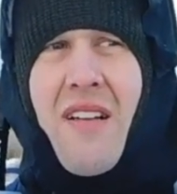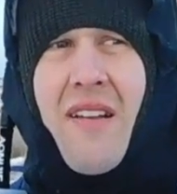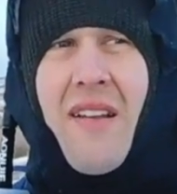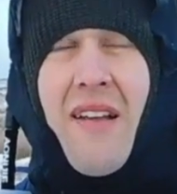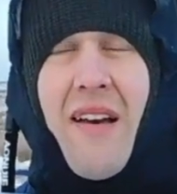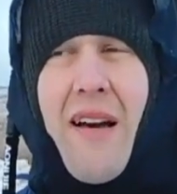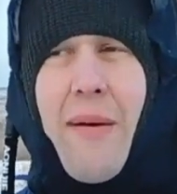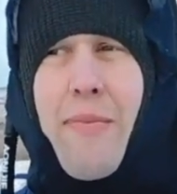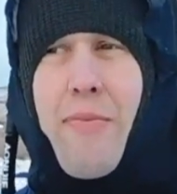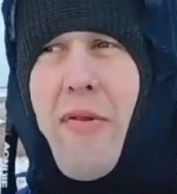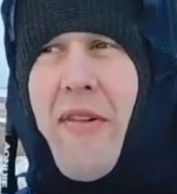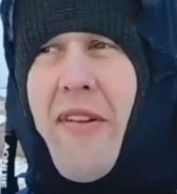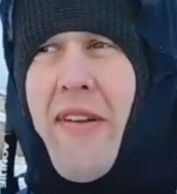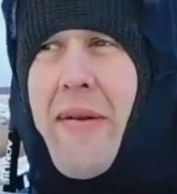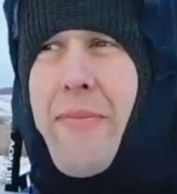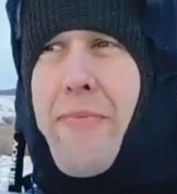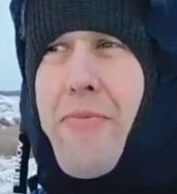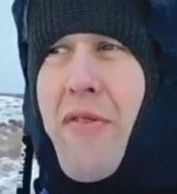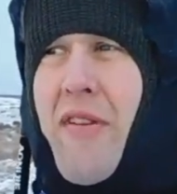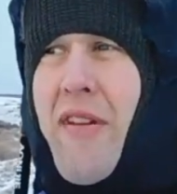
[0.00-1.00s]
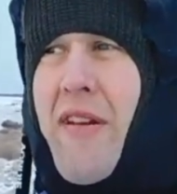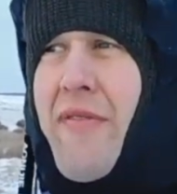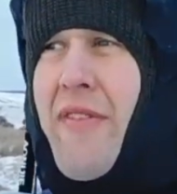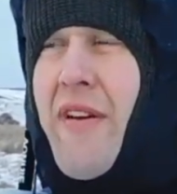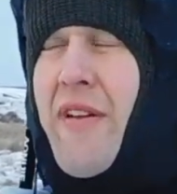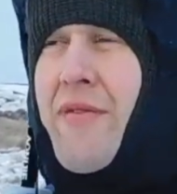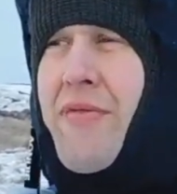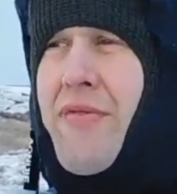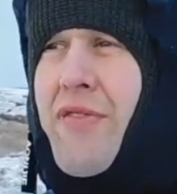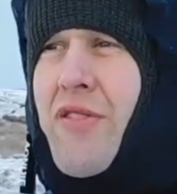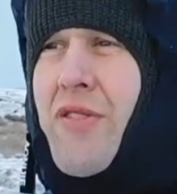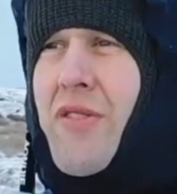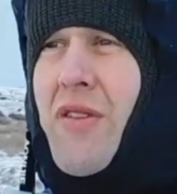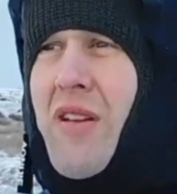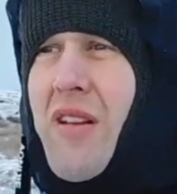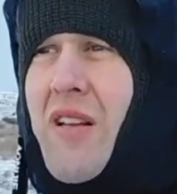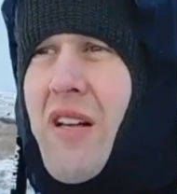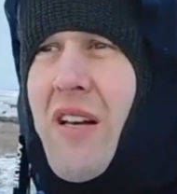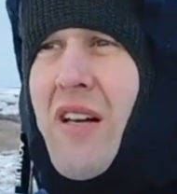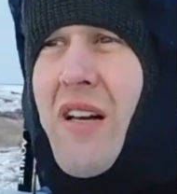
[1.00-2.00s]
Yeah, pretty eventful.
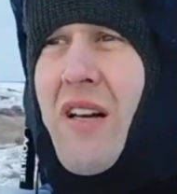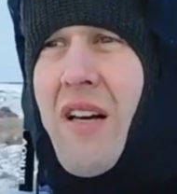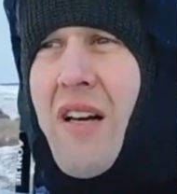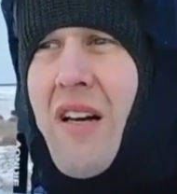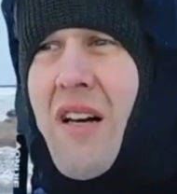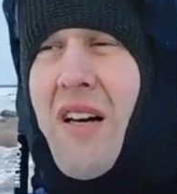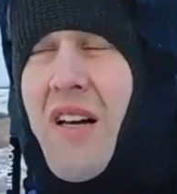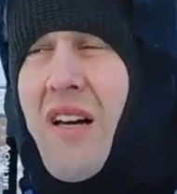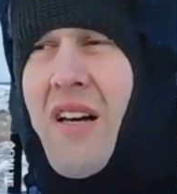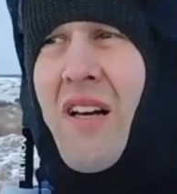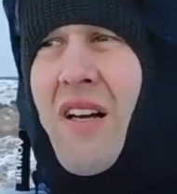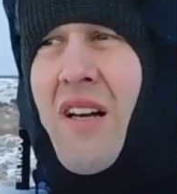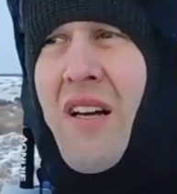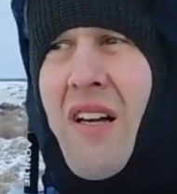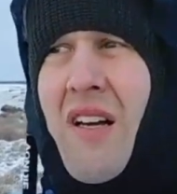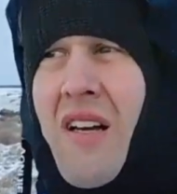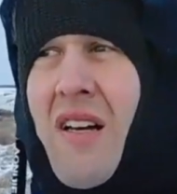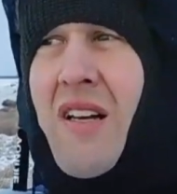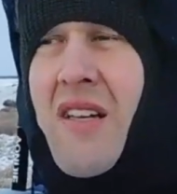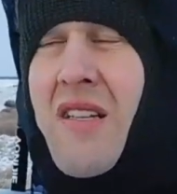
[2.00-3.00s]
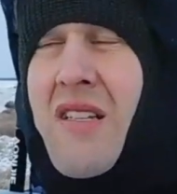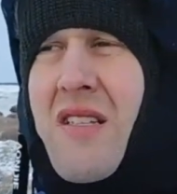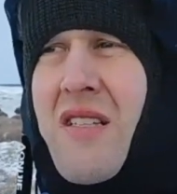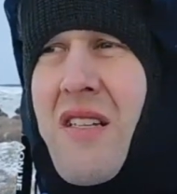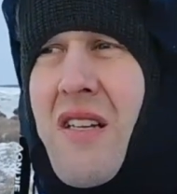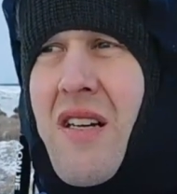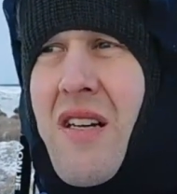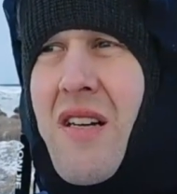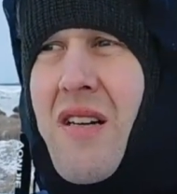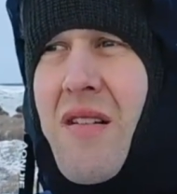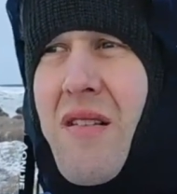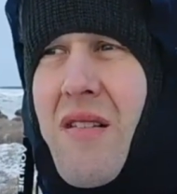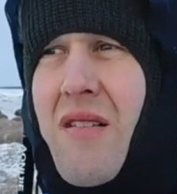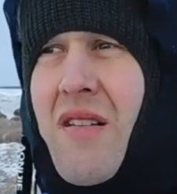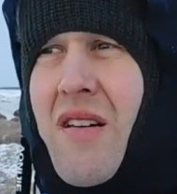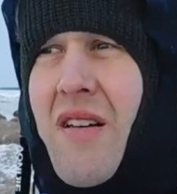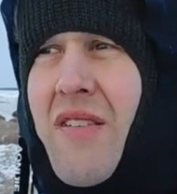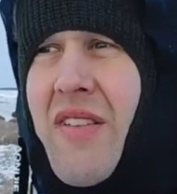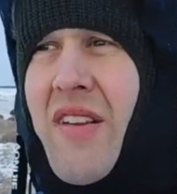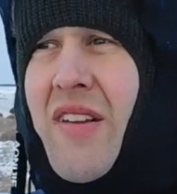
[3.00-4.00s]
So
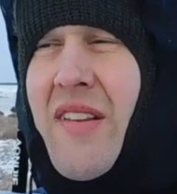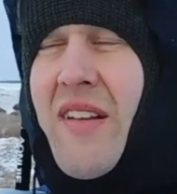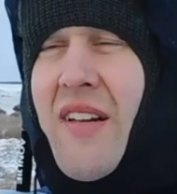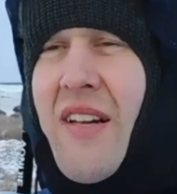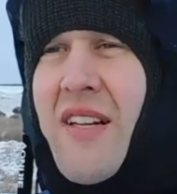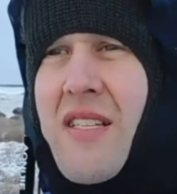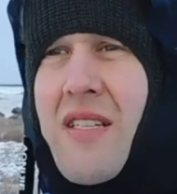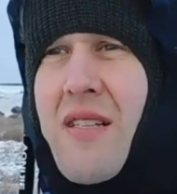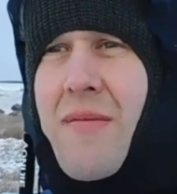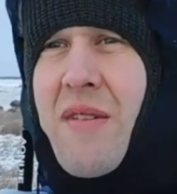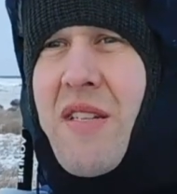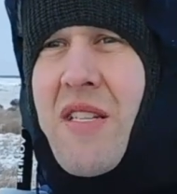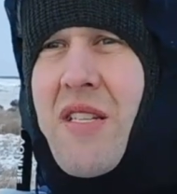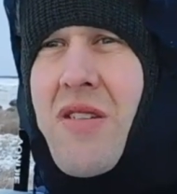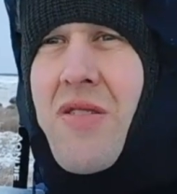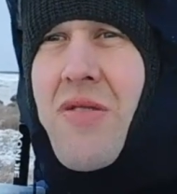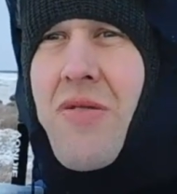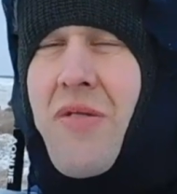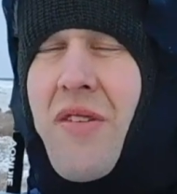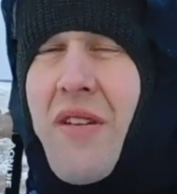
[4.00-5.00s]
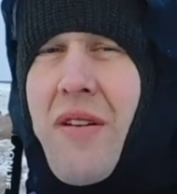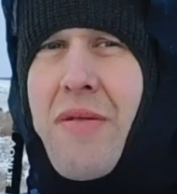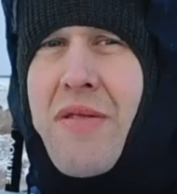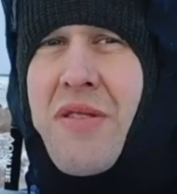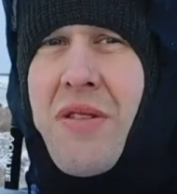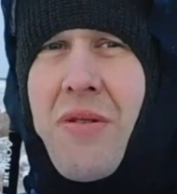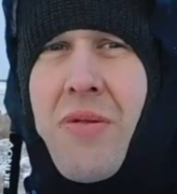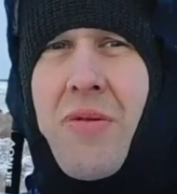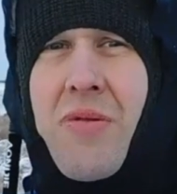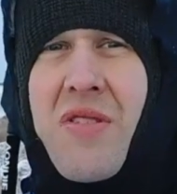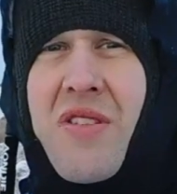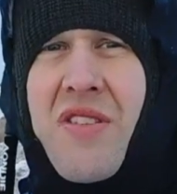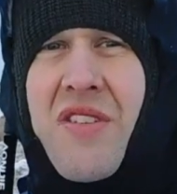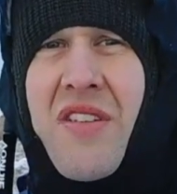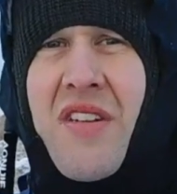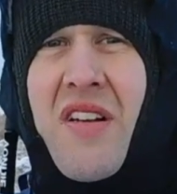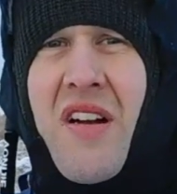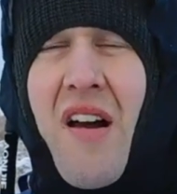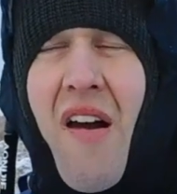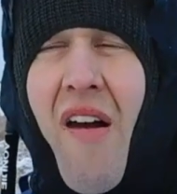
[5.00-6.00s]
I think the last time I saw you was at
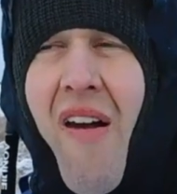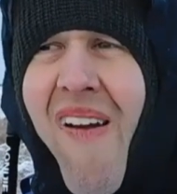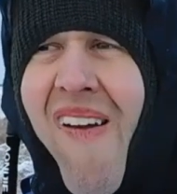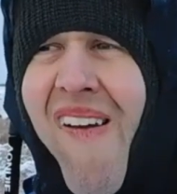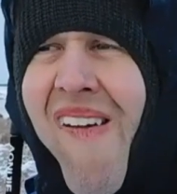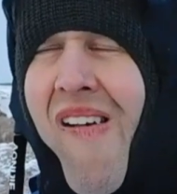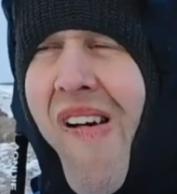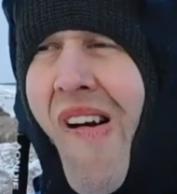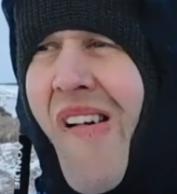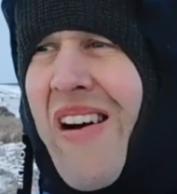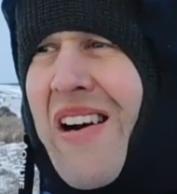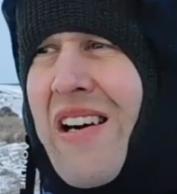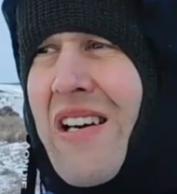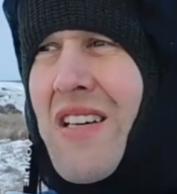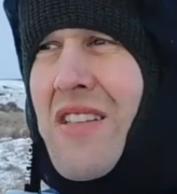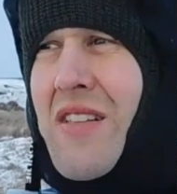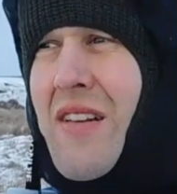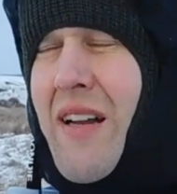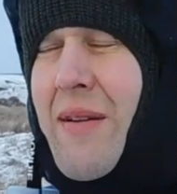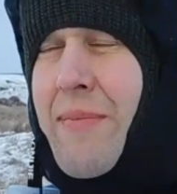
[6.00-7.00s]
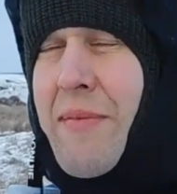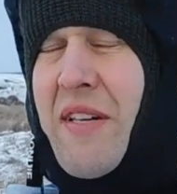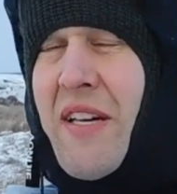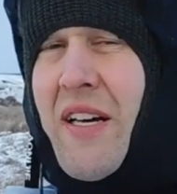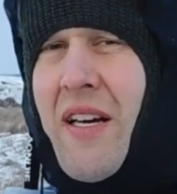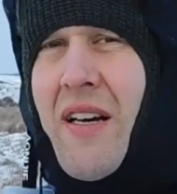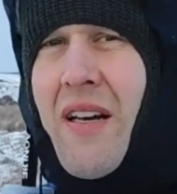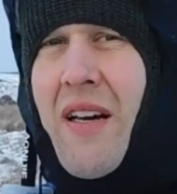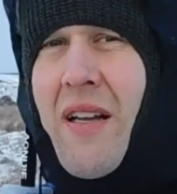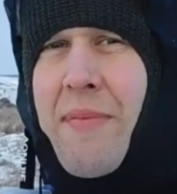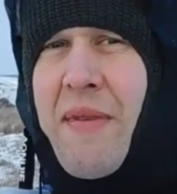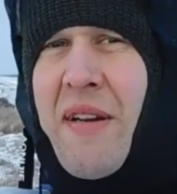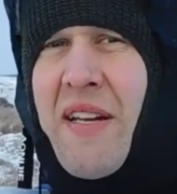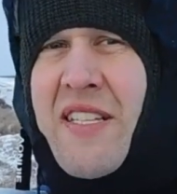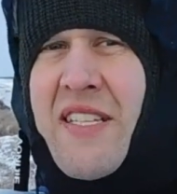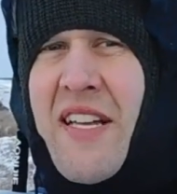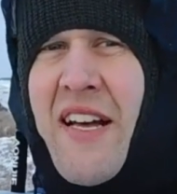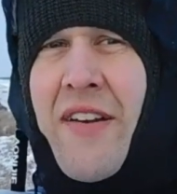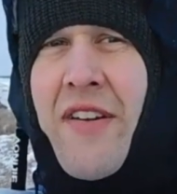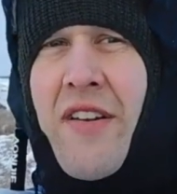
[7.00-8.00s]
Alston. Had me
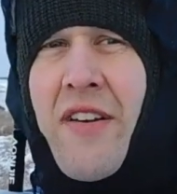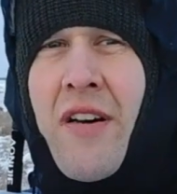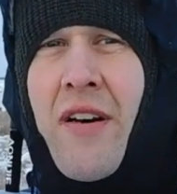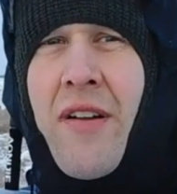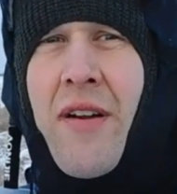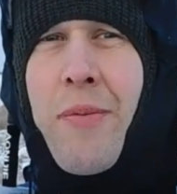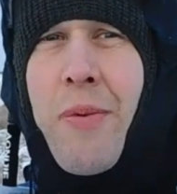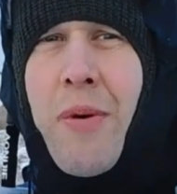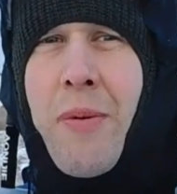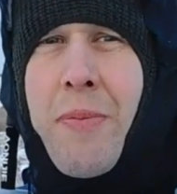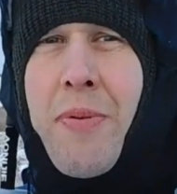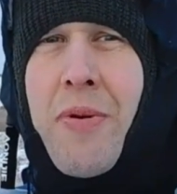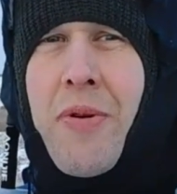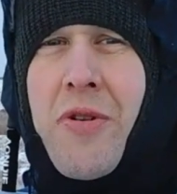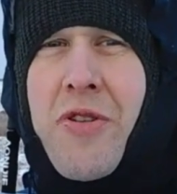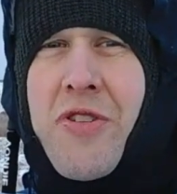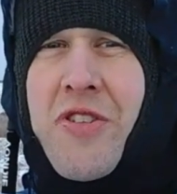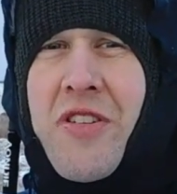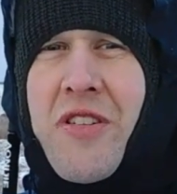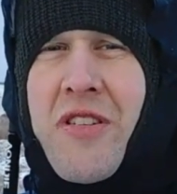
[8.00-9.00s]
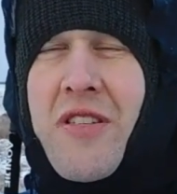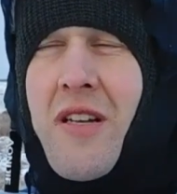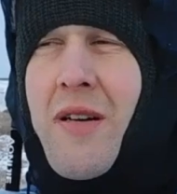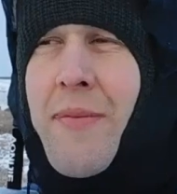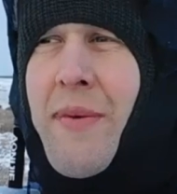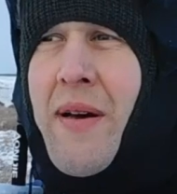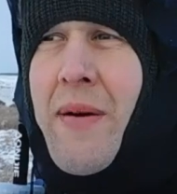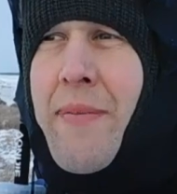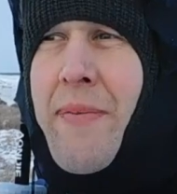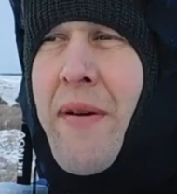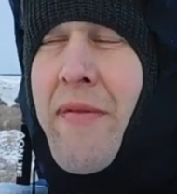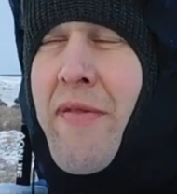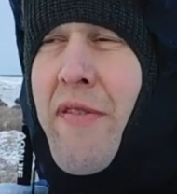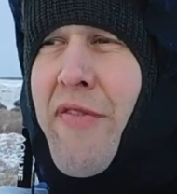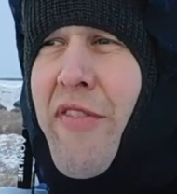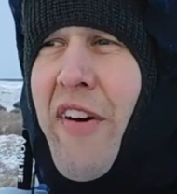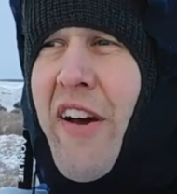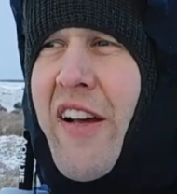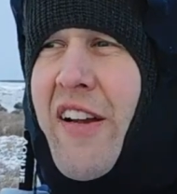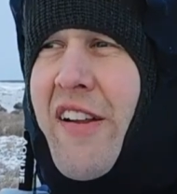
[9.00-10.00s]
lasagna, only one portion, so a bit of a
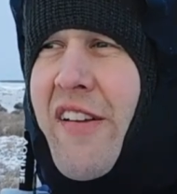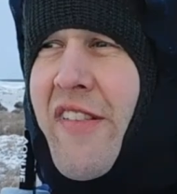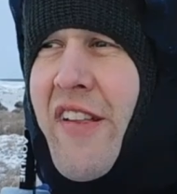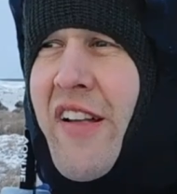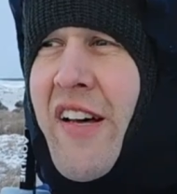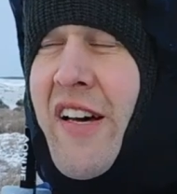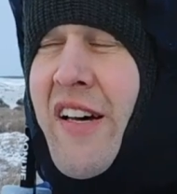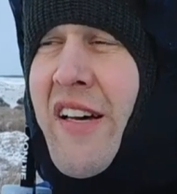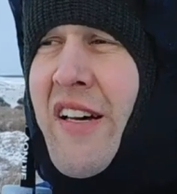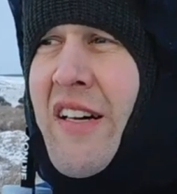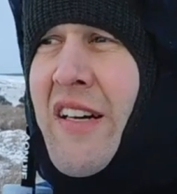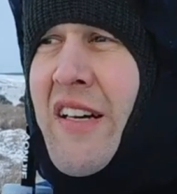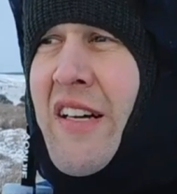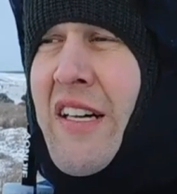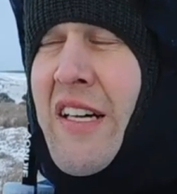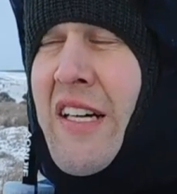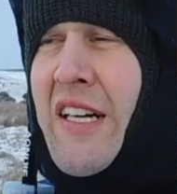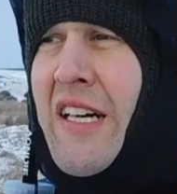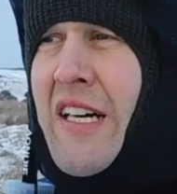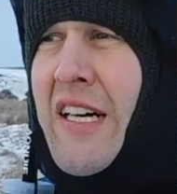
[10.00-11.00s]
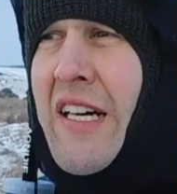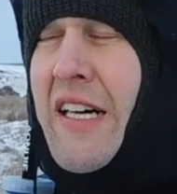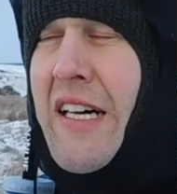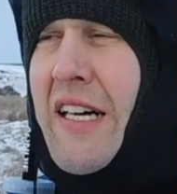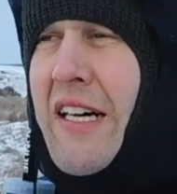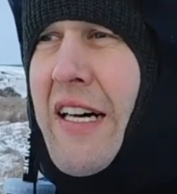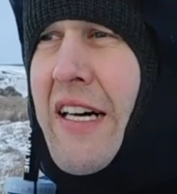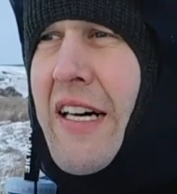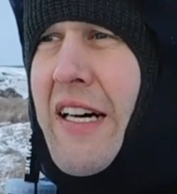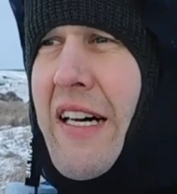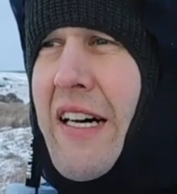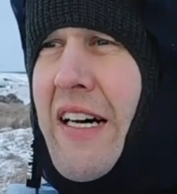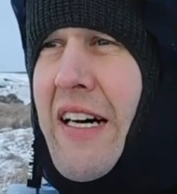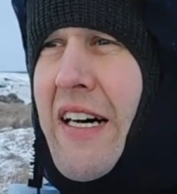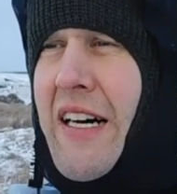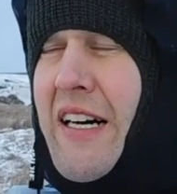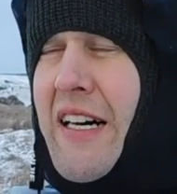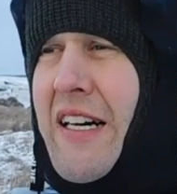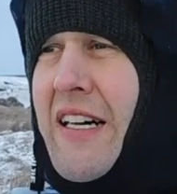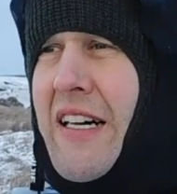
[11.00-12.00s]
failure there. Had